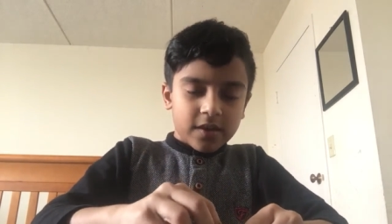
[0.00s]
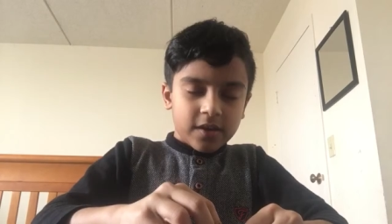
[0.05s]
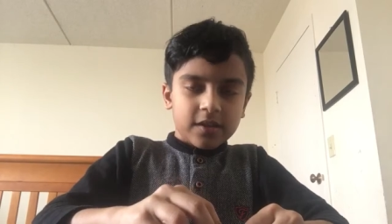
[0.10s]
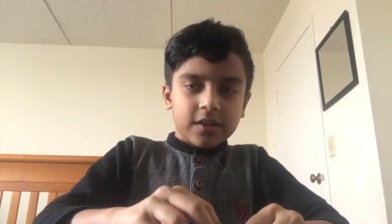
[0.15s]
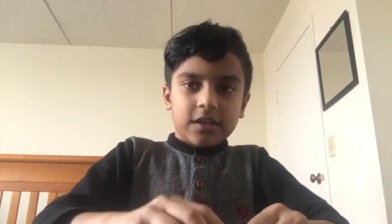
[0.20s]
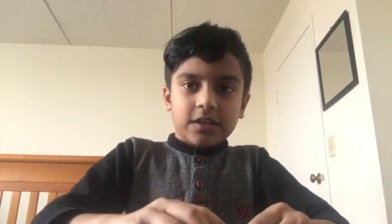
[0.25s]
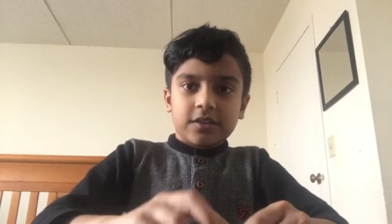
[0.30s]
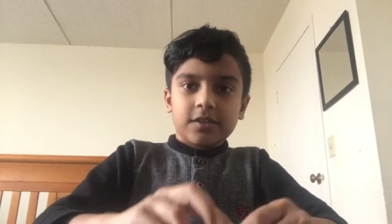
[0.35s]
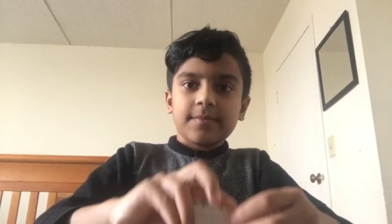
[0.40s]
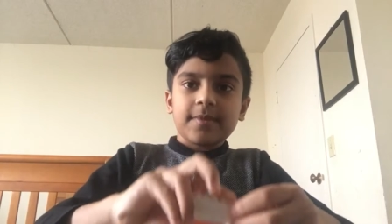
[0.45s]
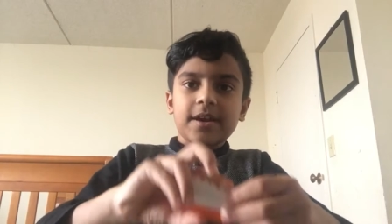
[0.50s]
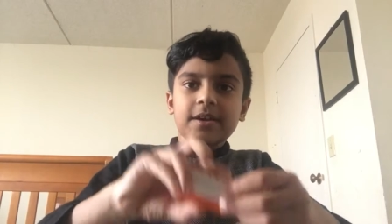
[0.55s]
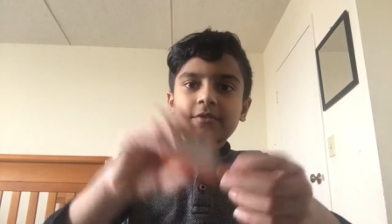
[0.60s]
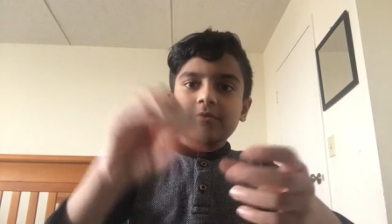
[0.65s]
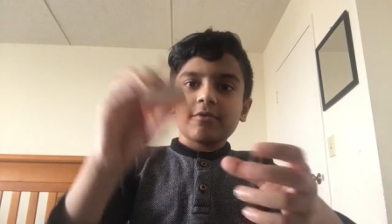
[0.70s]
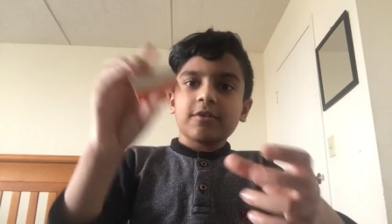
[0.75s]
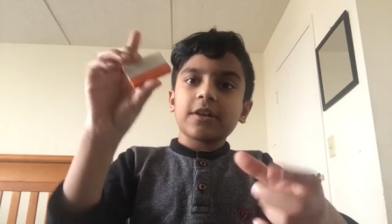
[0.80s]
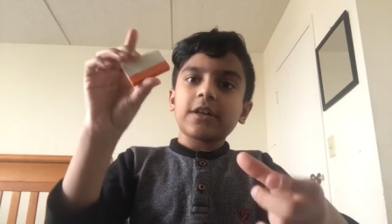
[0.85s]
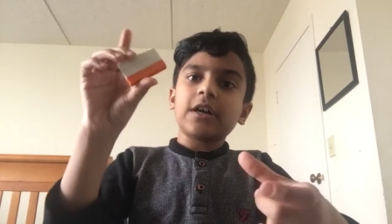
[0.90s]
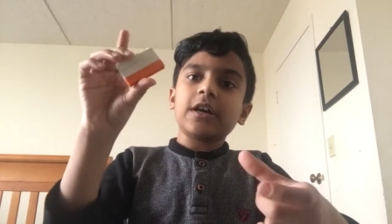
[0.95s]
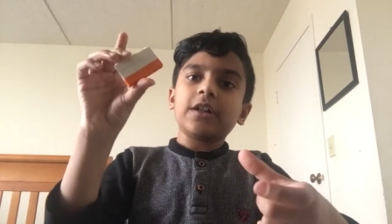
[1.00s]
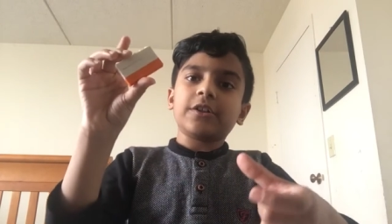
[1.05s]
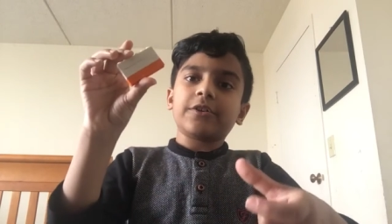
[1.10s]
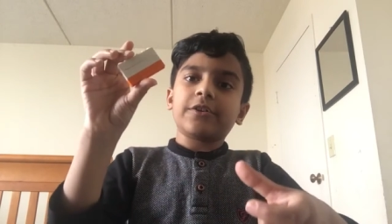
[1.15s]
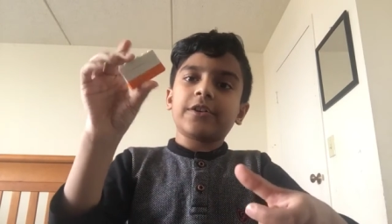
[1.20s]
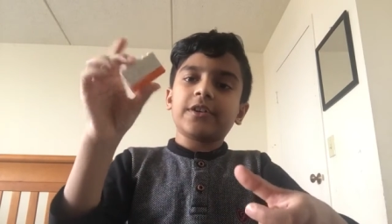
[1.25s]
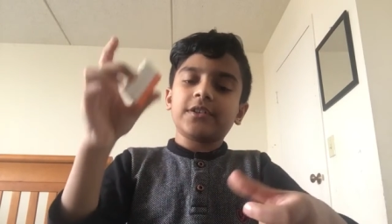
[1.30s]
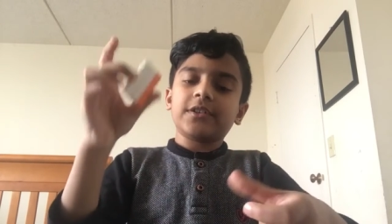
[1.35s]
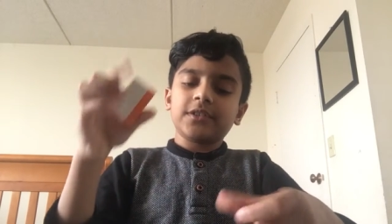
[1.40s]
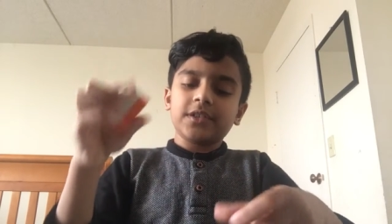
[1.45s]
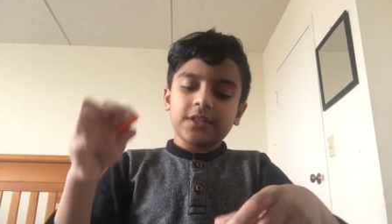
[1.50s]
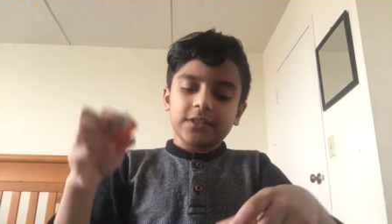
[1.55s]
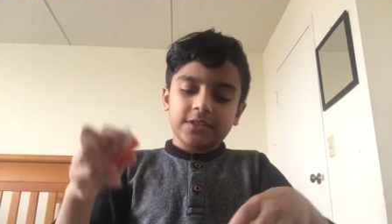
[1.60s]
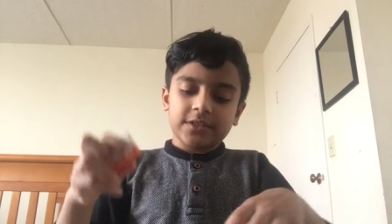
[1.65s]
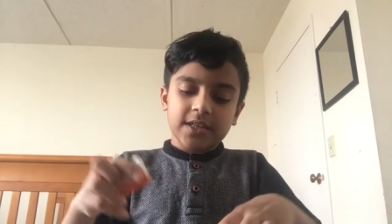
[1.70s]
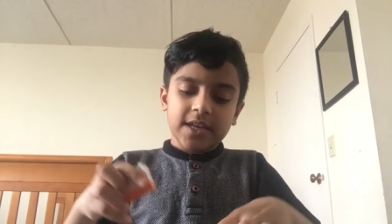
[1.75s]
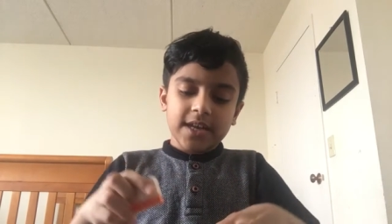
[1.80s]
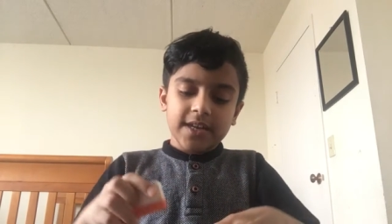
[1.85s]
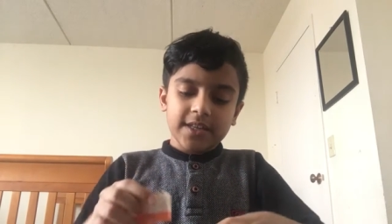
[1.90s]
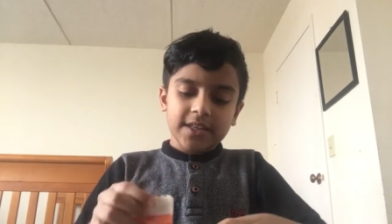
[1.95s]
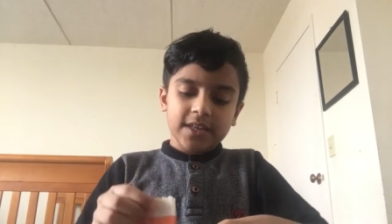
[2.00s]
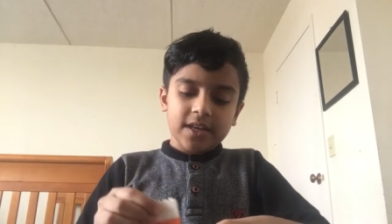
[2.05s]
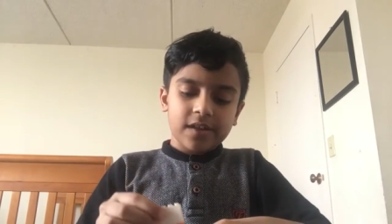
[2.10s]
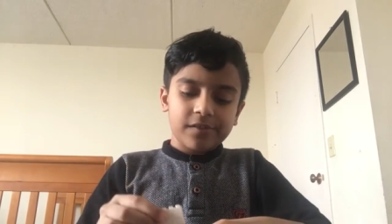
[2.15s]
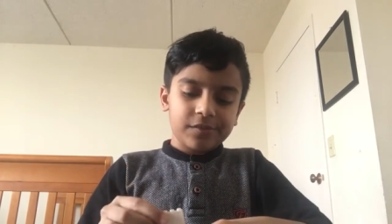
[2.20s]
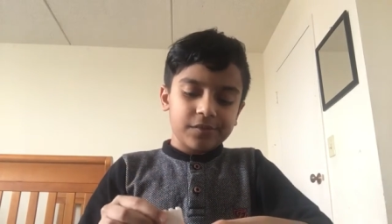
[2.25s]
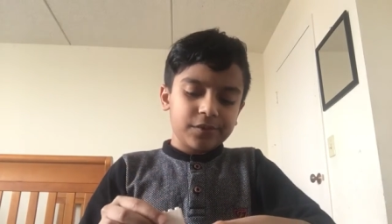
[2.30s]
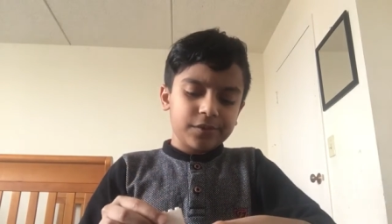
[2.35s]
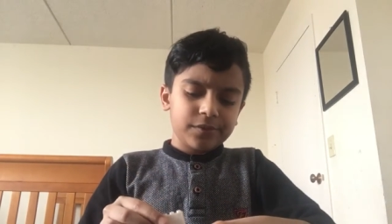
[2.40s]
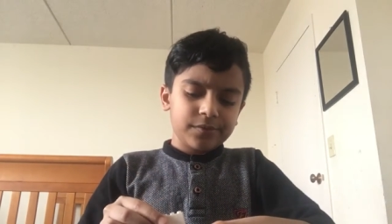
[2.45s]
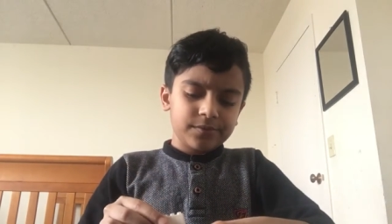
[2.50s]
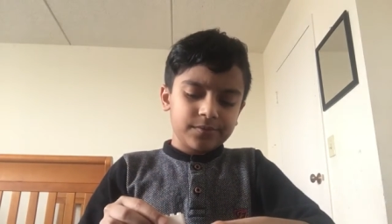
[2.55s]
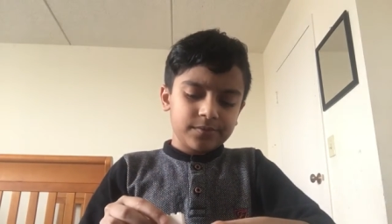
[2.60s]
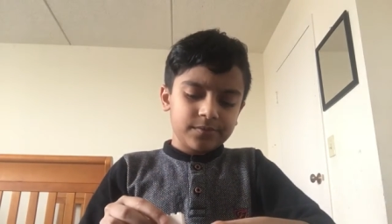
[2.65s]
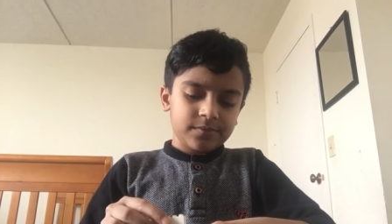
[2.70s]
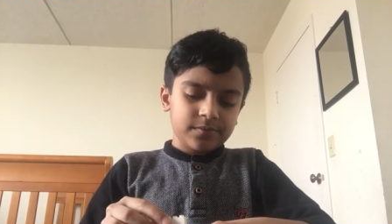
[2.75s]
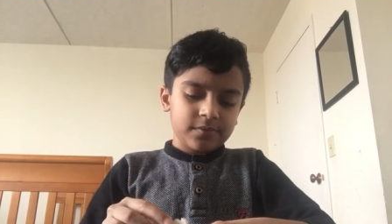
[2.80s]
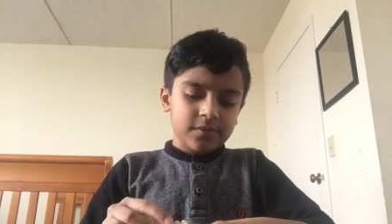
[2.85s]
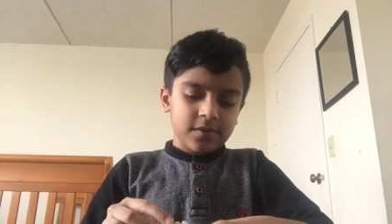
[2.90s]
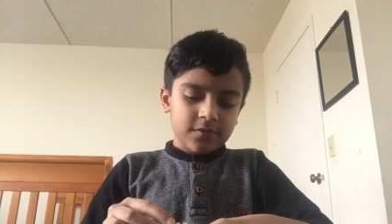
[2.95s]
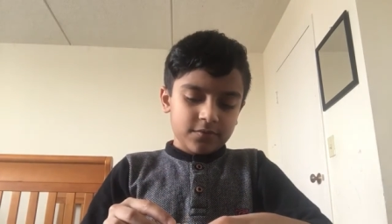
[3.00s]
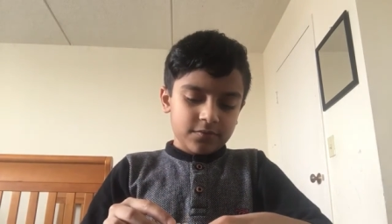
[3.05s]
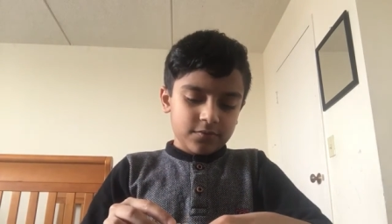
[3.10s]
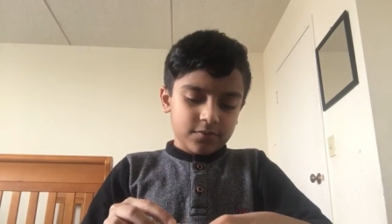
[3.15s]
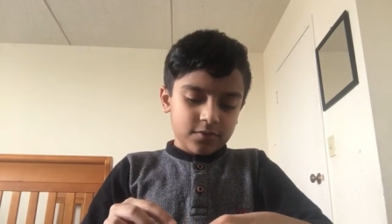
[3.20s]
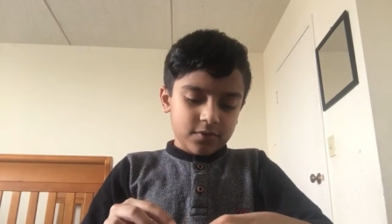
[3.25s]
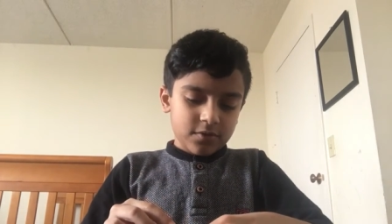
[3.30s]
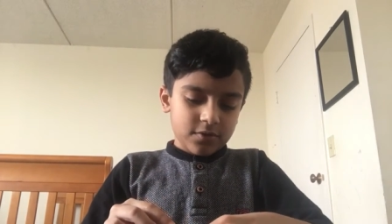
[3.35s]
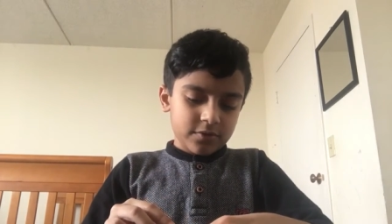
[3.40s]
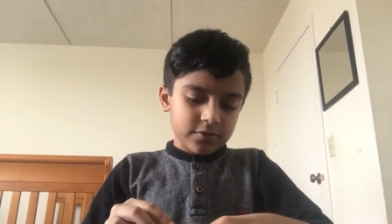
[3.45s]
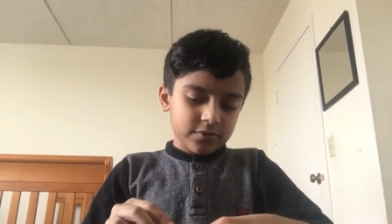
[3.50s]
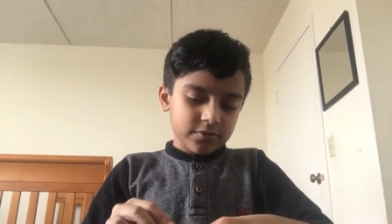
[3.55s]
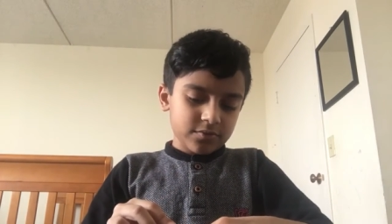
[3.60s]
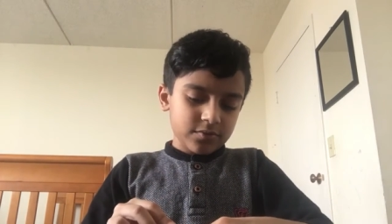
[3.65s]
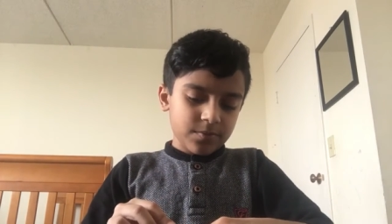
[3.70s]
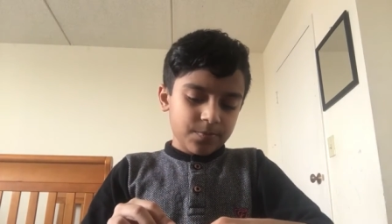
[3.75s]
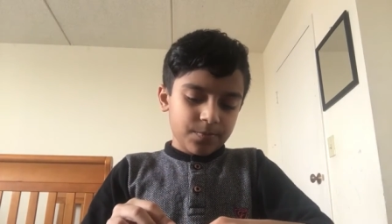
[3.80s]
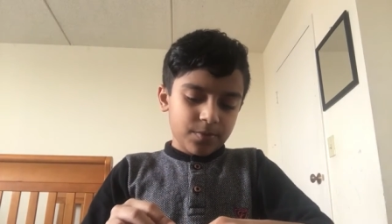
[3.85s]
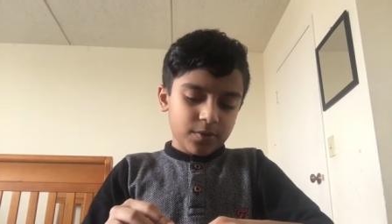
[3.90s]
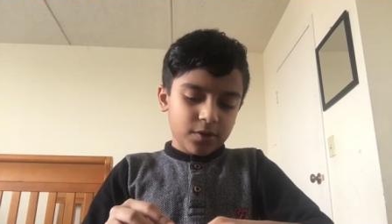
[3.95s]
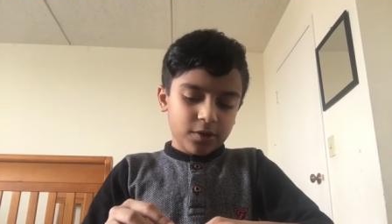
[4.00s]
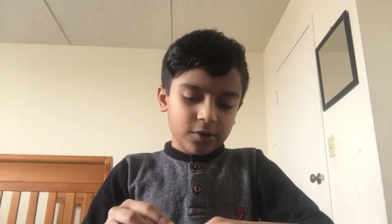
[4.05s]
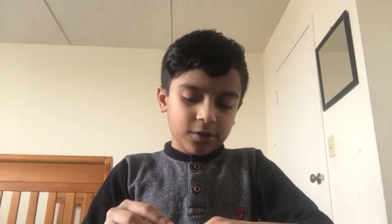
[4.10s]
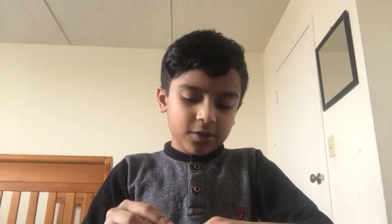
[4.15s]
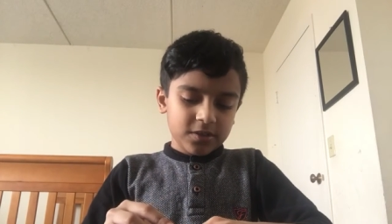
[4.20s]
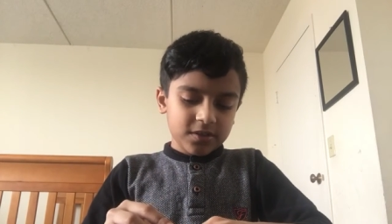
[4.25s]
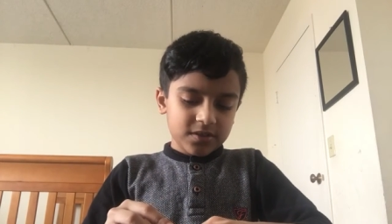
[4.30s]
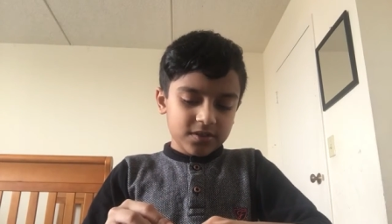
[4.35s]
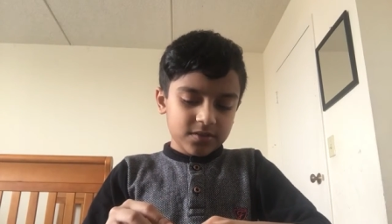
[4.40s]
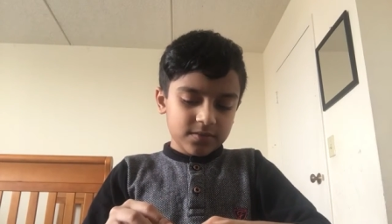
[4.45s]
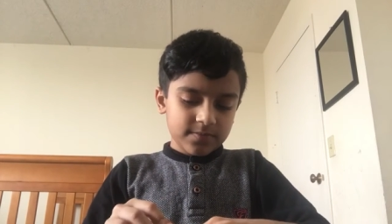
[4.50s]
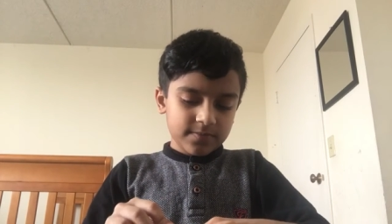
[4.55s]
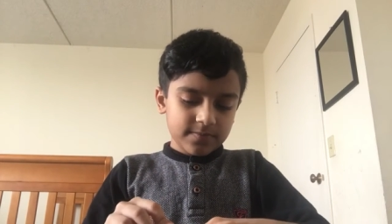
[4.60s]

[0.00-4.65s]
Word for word: Doesn't matter what color, just any color for all the parts.